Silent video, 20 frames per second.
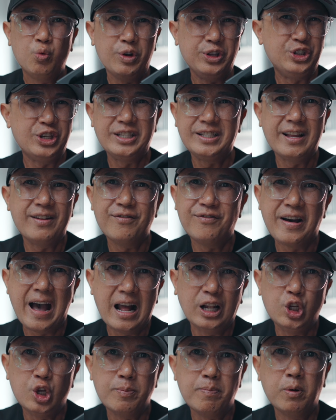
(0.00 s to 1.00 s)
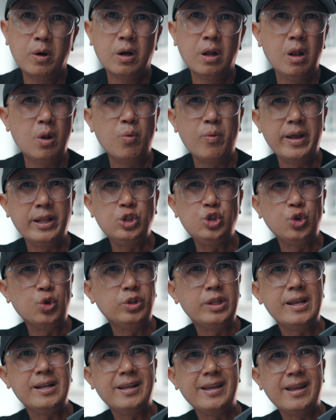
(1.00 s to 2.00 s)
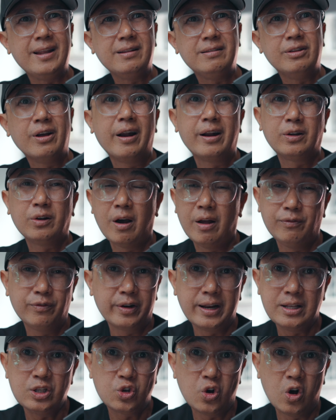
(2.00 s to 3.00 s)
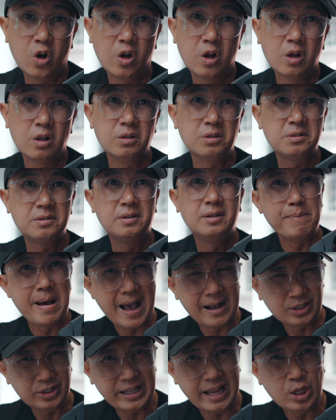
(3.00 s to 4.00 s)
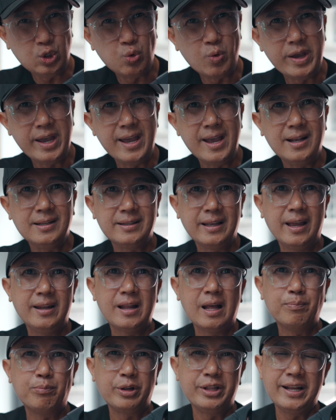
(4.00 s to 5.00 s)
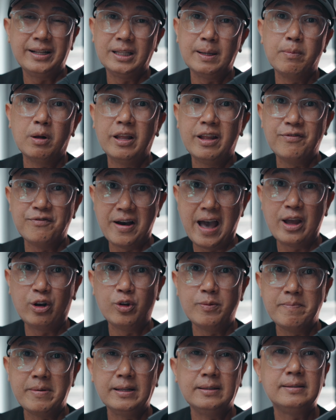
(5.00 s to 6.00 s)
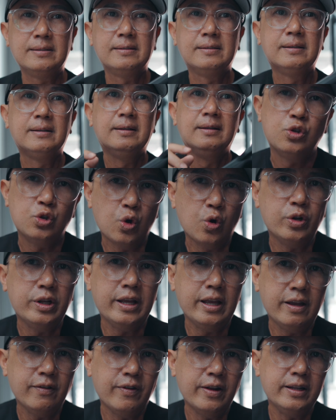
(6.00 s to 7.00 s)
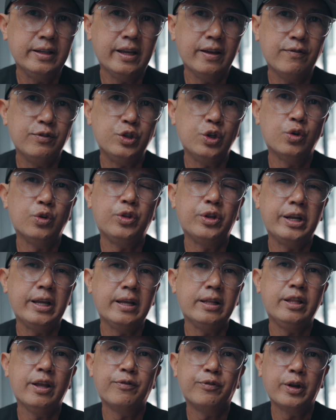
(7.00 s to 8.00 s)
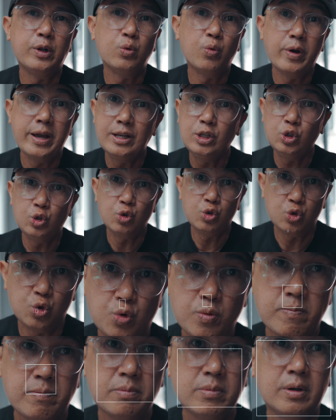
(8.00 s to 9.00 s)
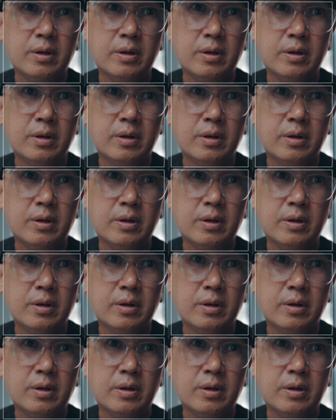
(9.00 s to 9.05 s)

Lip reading: which is invaluable when shooting in dark conference halls, backstage wings, and unpredictable environments. Sony even gives you 3 different ways to zoom: